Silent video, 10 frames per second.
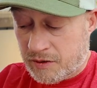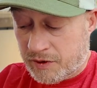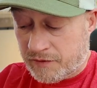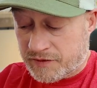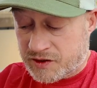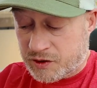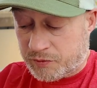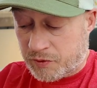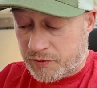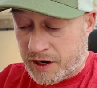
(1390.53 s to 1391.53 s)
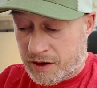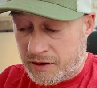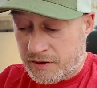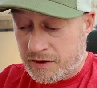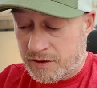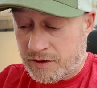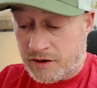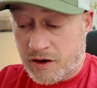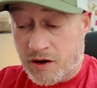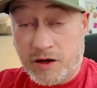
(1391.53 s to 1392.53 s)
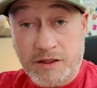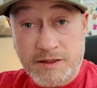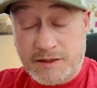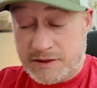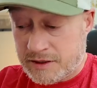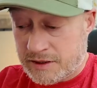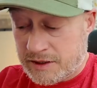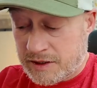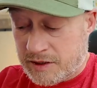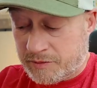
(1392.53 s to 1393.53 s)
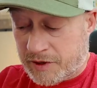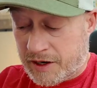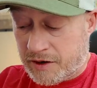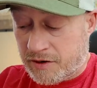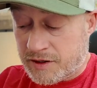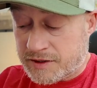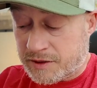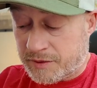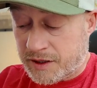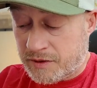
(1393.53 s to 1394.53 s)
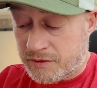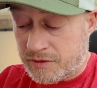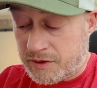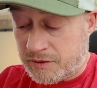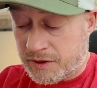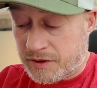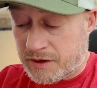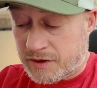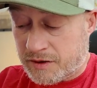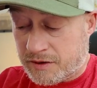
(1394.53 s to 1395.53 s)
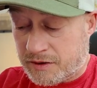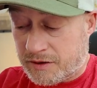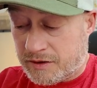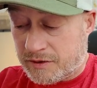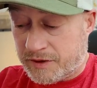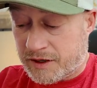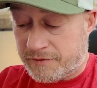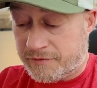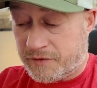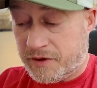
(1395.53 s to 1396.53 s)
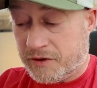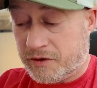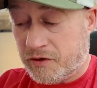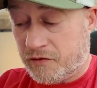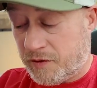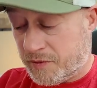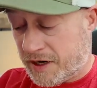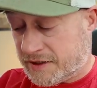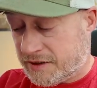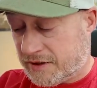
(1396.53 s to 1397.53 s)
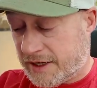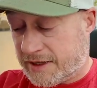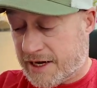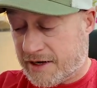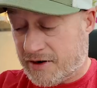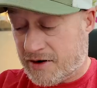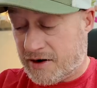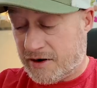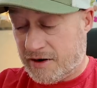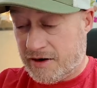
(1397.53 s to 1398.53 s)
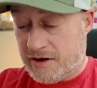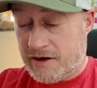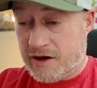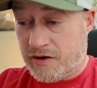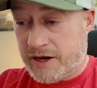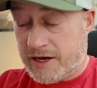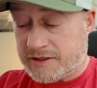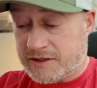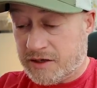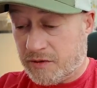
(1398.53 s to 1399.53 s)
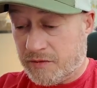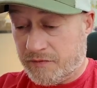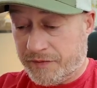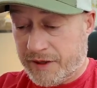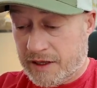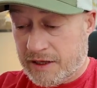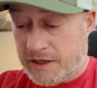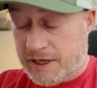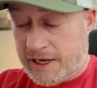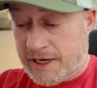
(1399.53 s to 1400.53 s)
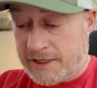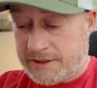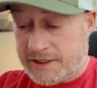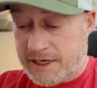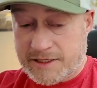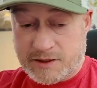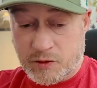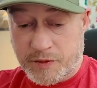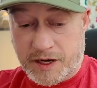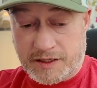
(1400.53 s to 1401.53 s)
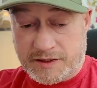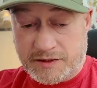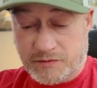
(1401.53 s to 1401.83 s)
we have a super rare Hans. Behind Hans, here we go. Here we go. Oh, we got a foil Goofy, but I still like that card. Okay, so in today's openings,